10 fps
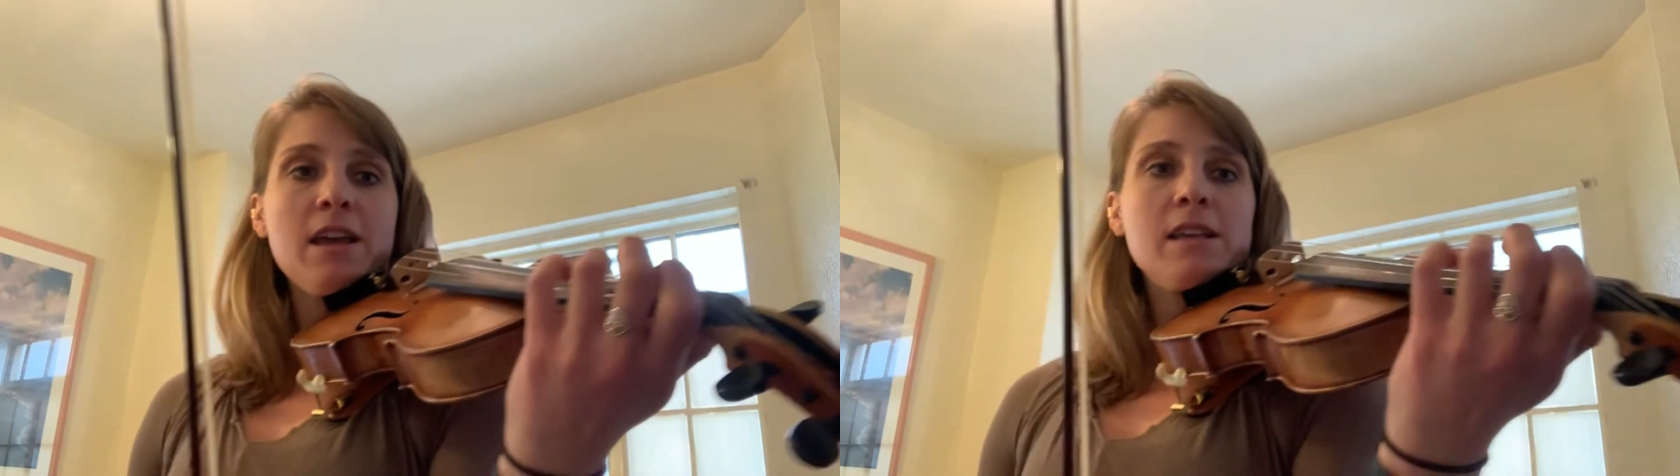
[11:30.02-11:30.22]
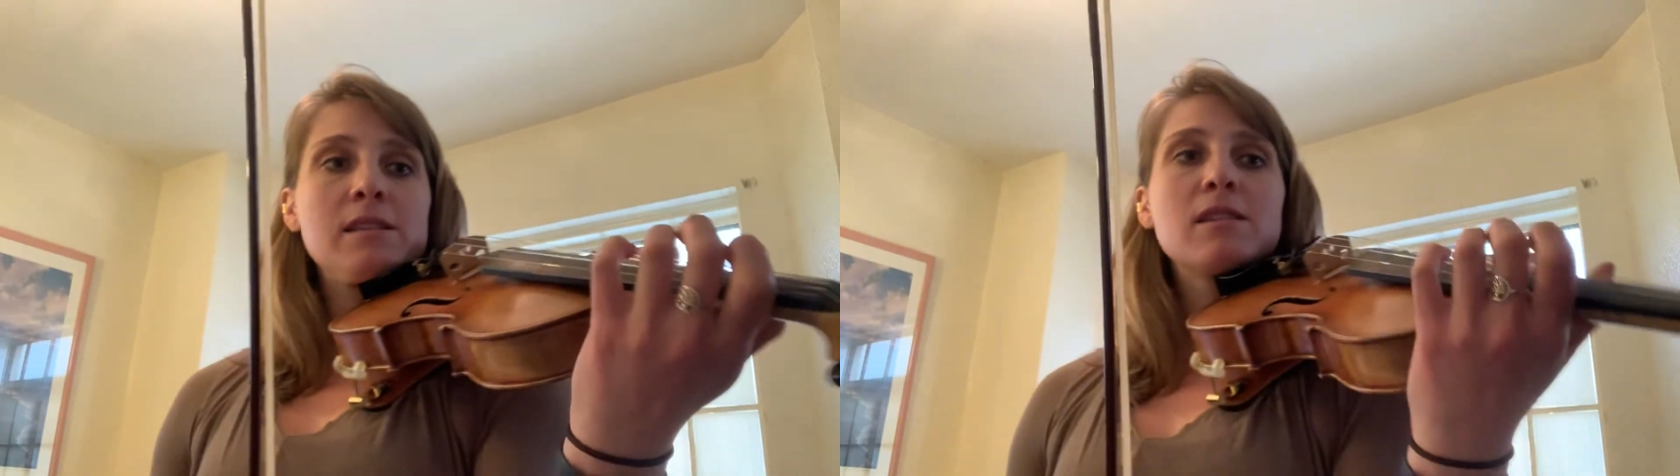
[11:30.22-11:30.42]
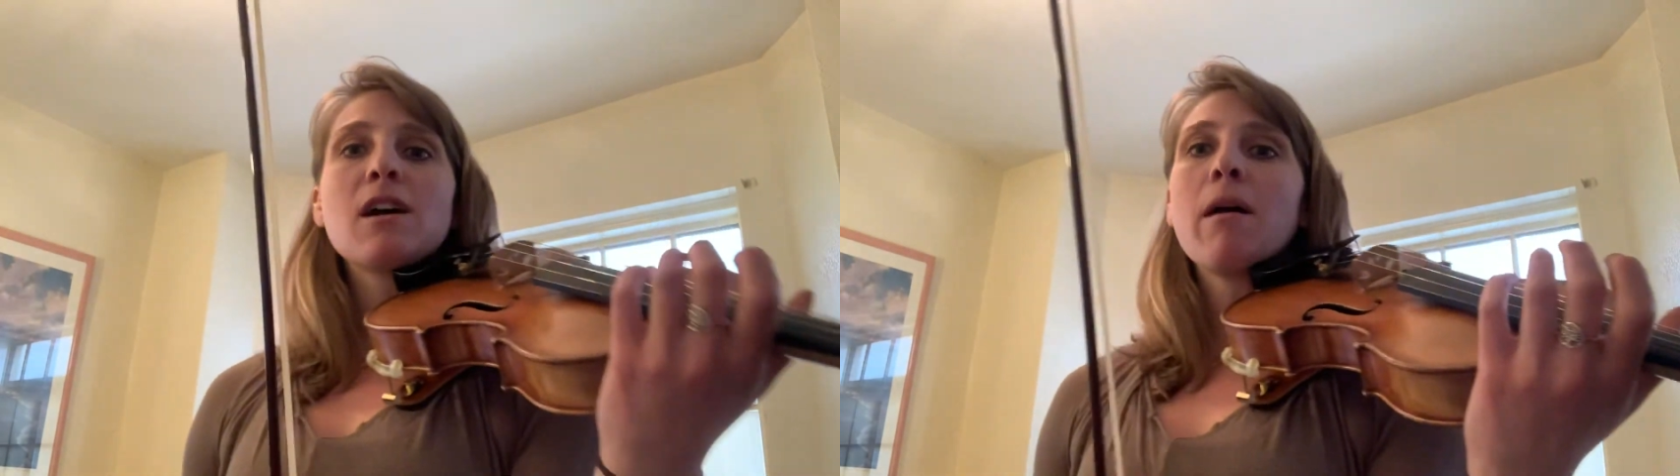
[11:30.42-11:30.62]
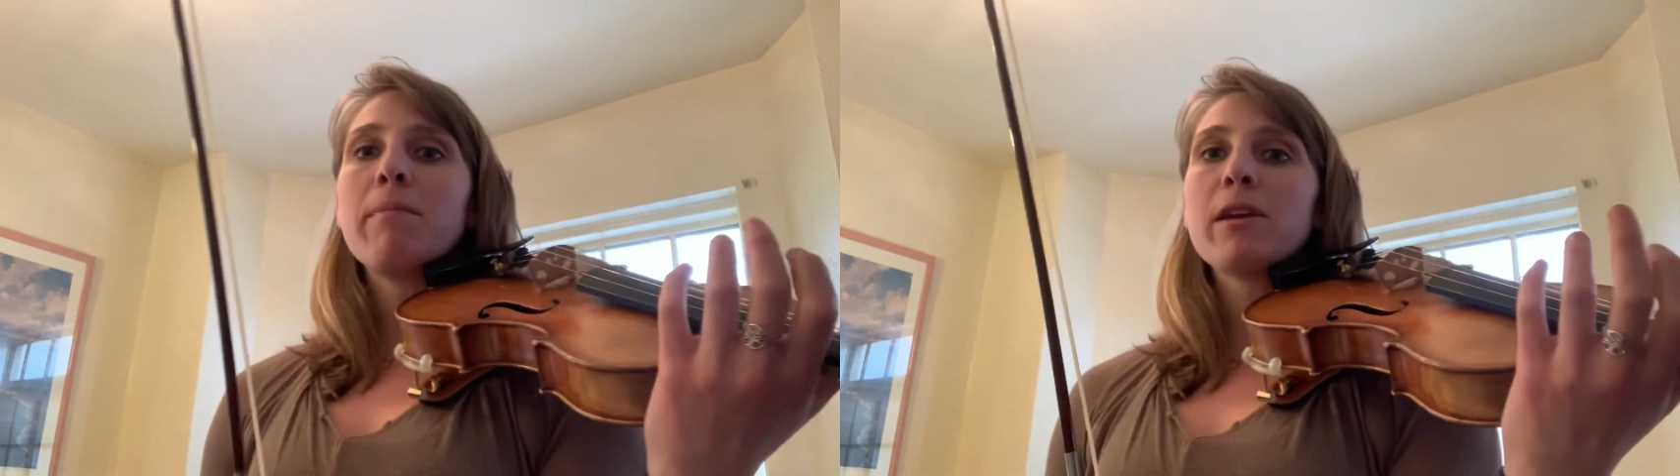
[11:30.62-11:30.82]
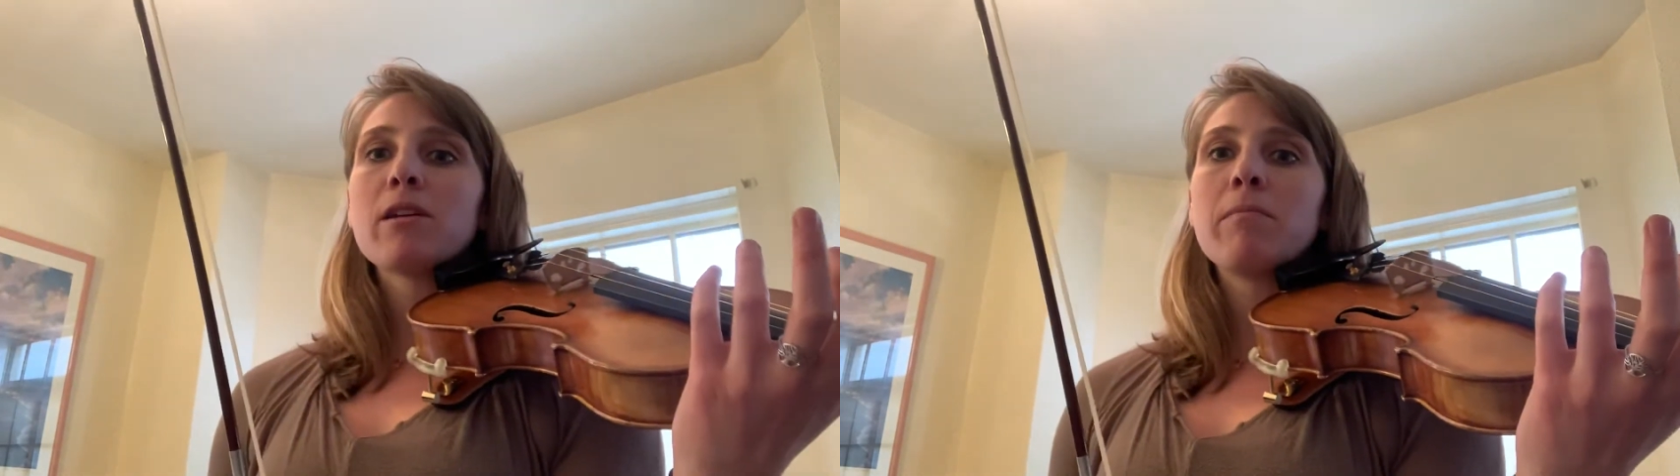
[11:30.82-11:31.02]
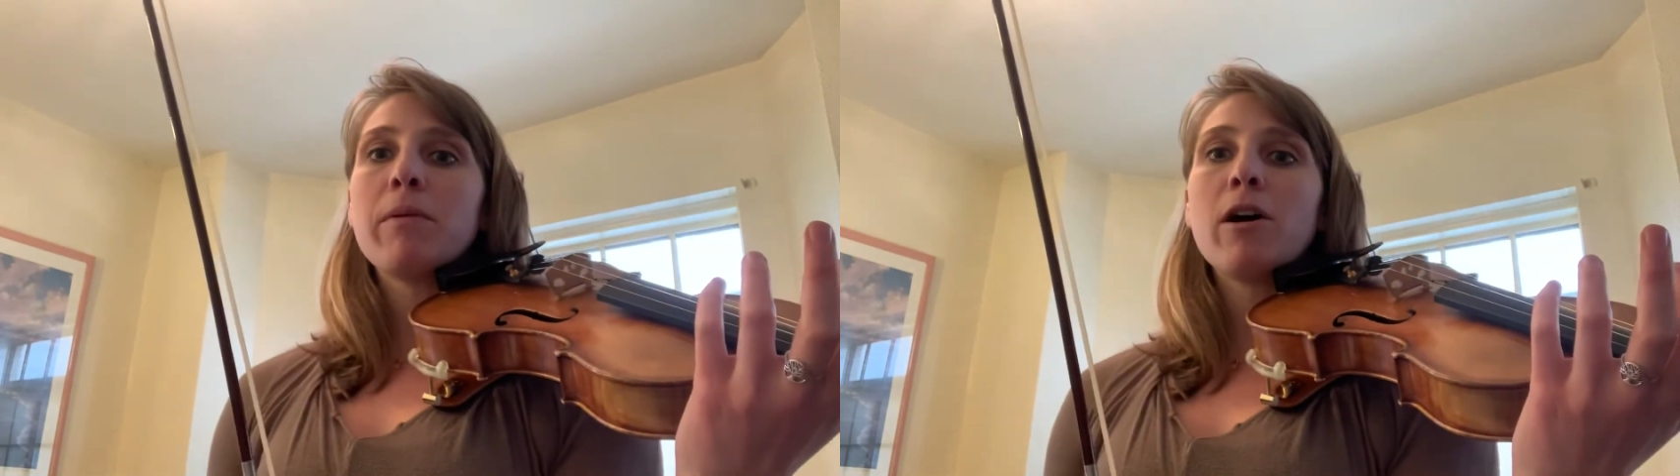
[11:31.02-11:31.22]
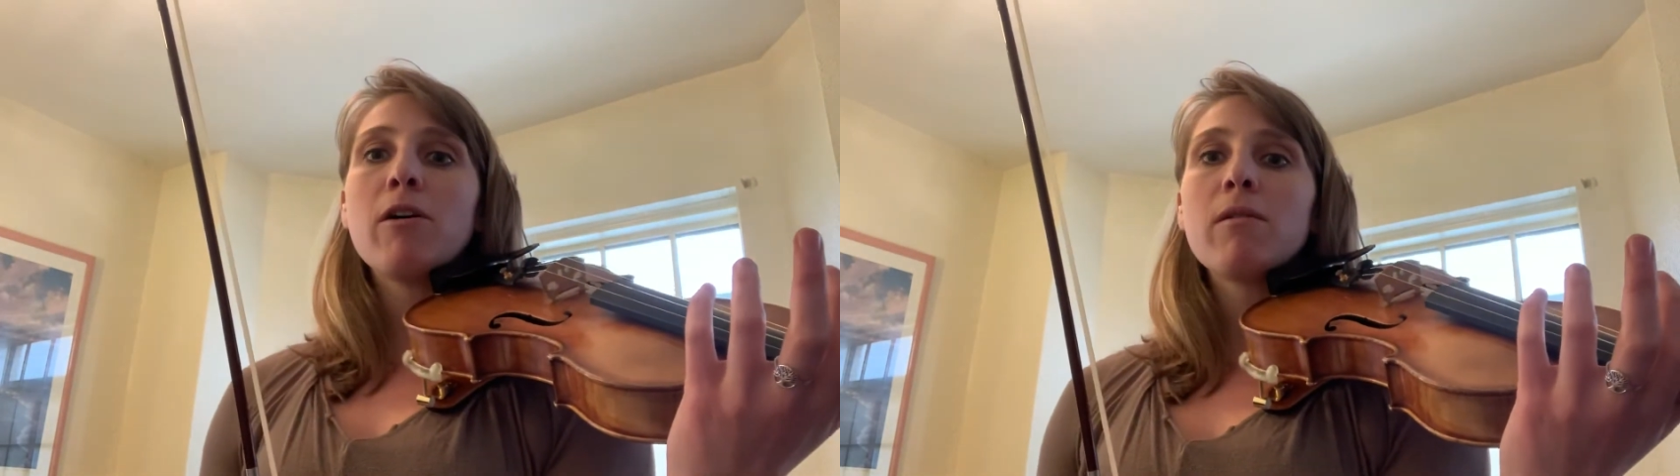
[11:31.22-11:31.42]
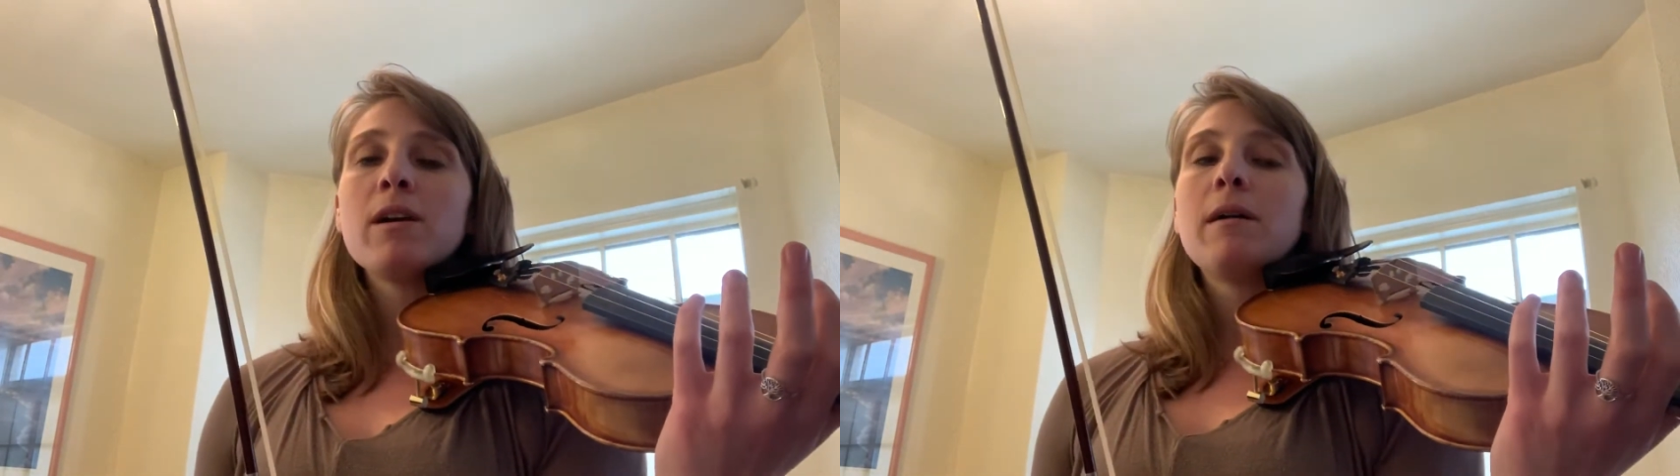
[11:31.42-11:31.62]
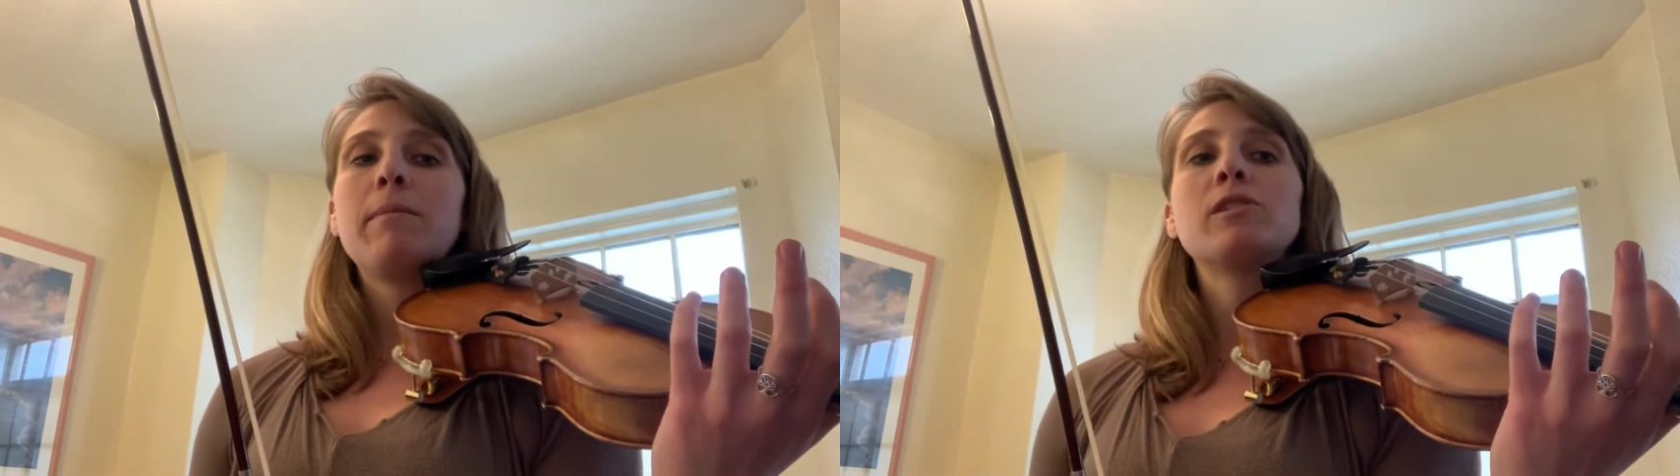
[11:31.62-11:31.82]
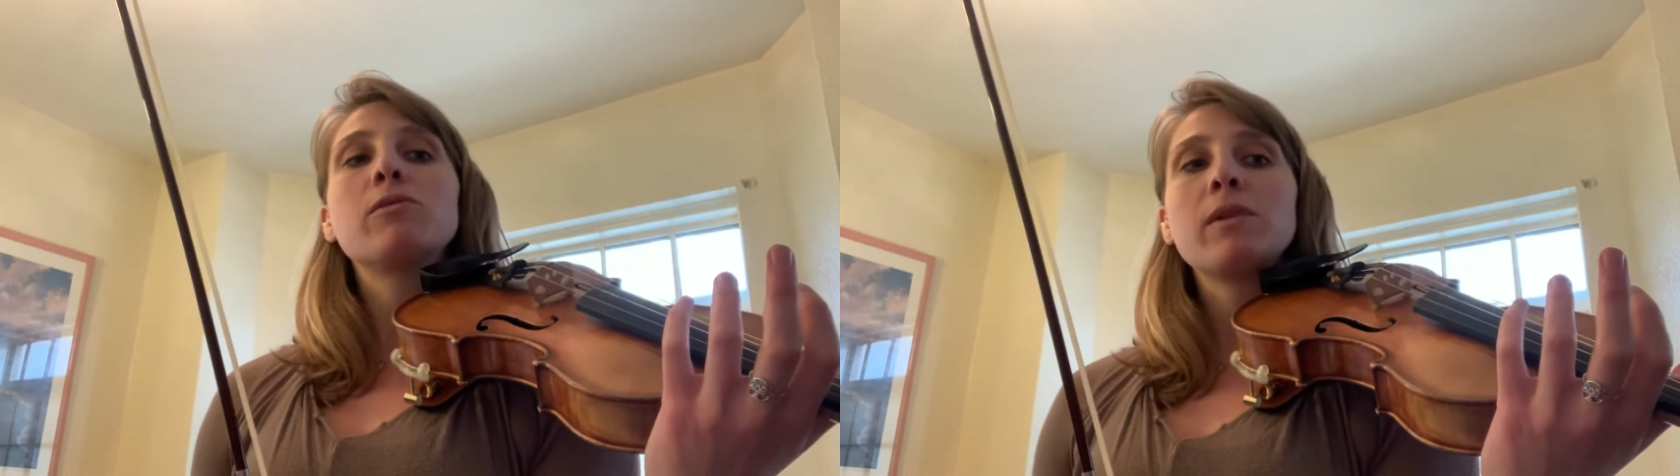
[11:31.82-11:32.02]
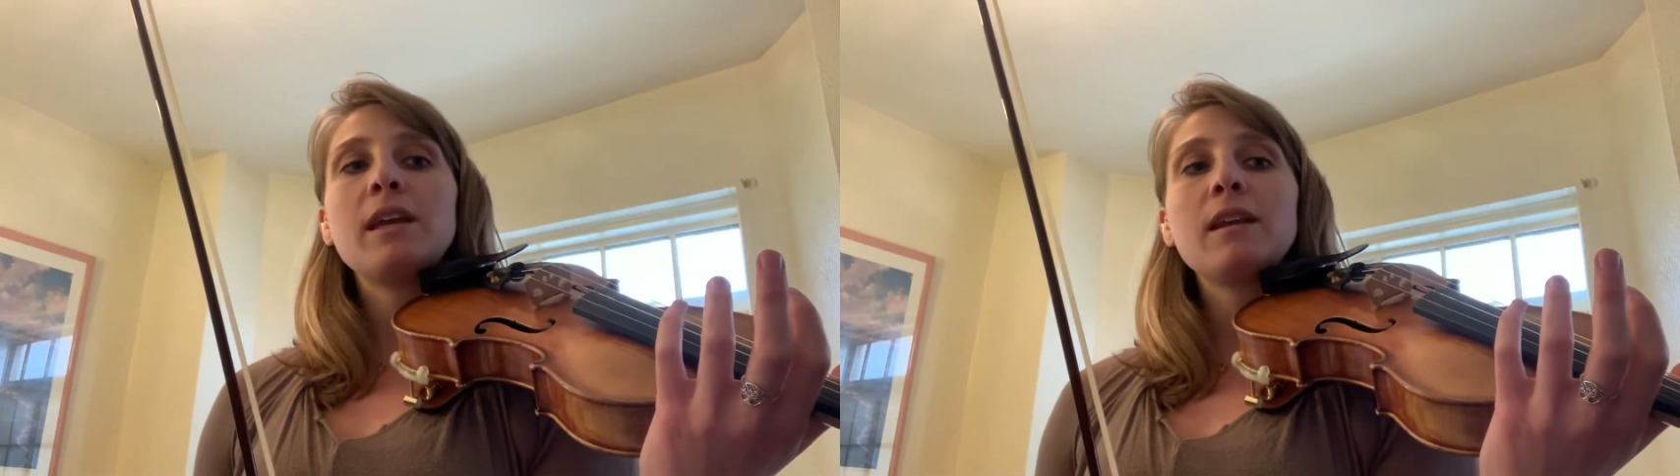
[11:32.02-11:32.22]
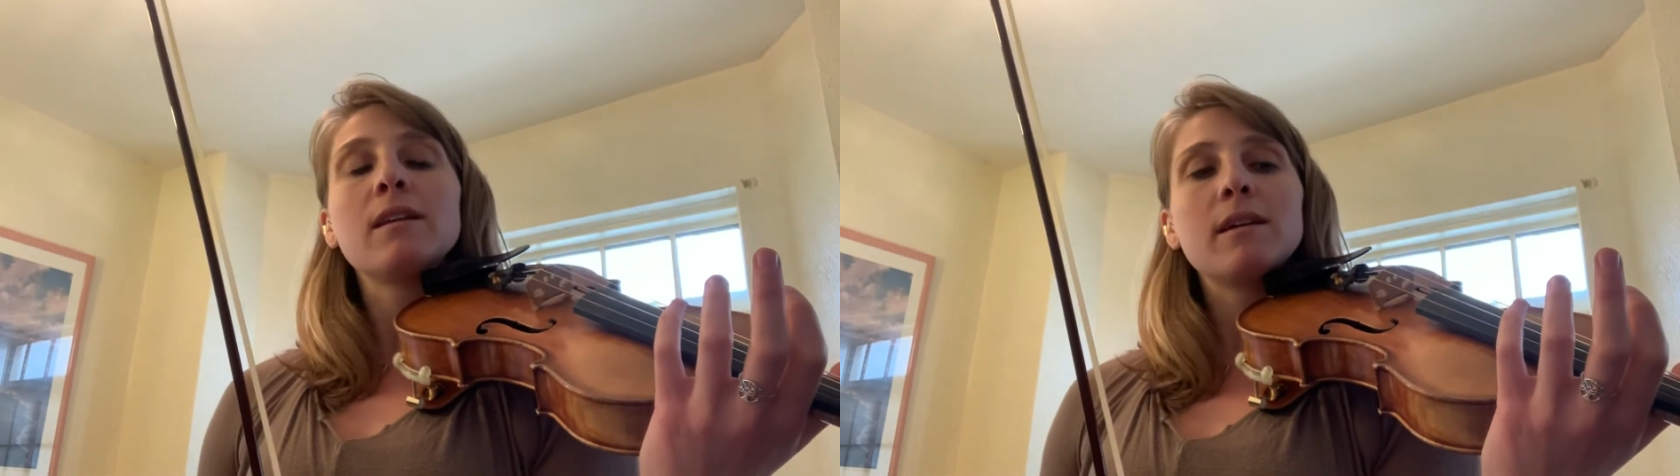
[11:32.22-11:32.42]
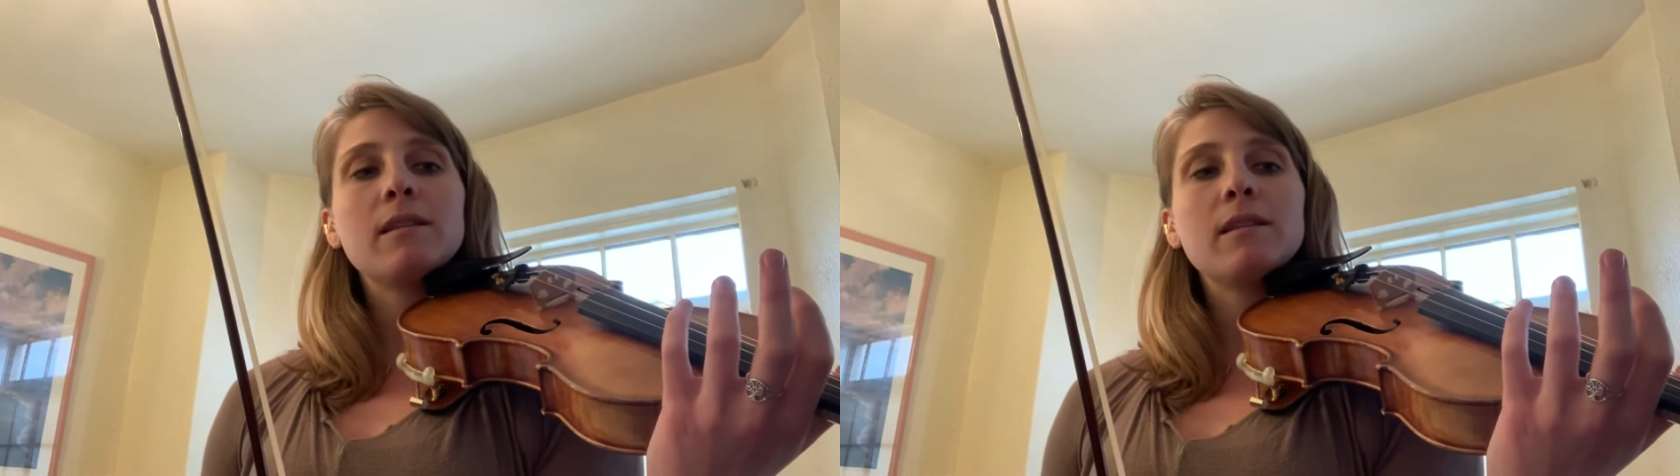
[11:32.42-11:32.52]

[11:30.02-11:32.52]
stopping your bow between